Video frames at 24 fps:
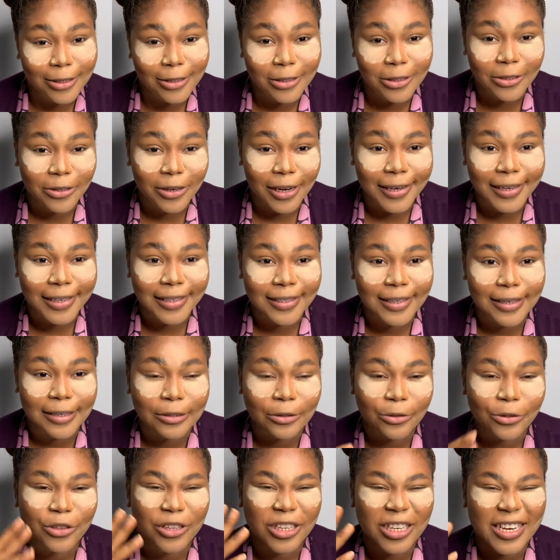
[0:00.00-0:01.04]
Do you understand?
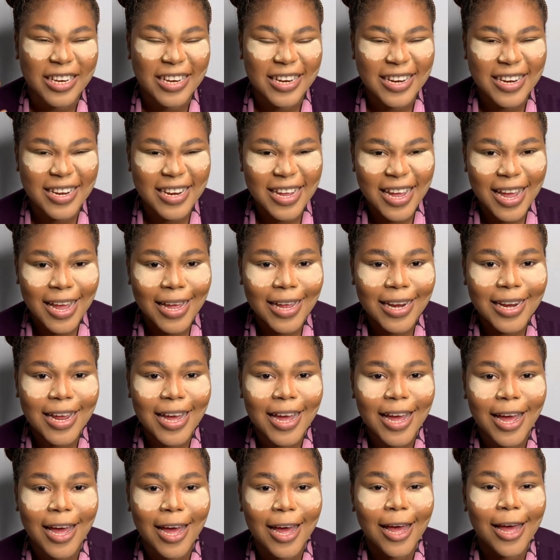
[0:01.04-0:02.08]
So you need
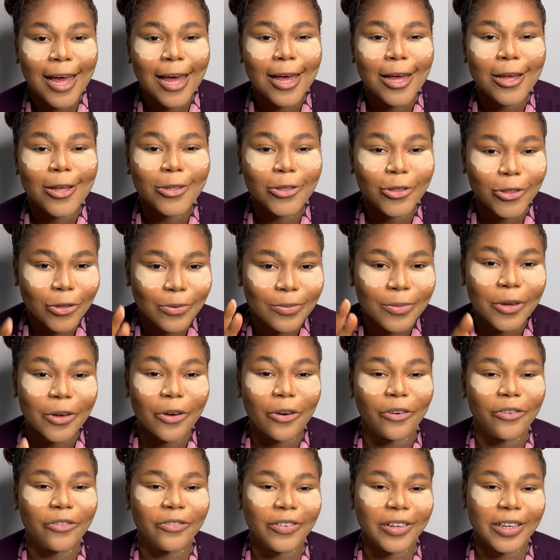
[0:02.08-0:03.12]
to be
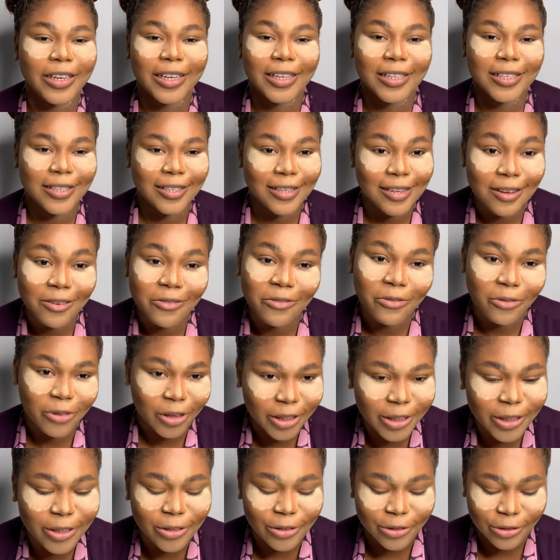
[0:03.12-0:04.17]
confident in
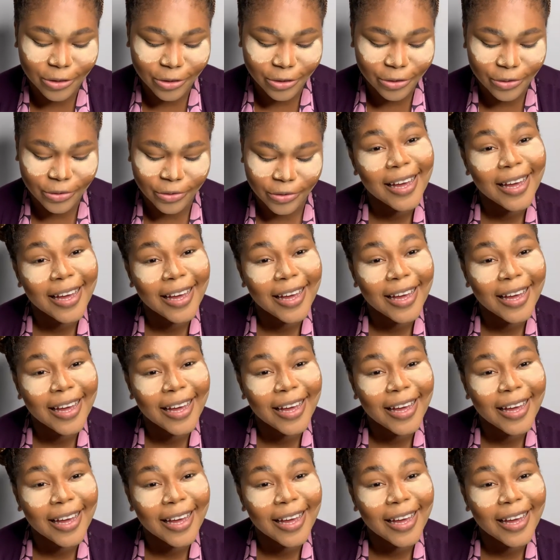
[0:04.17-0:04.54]
what you do,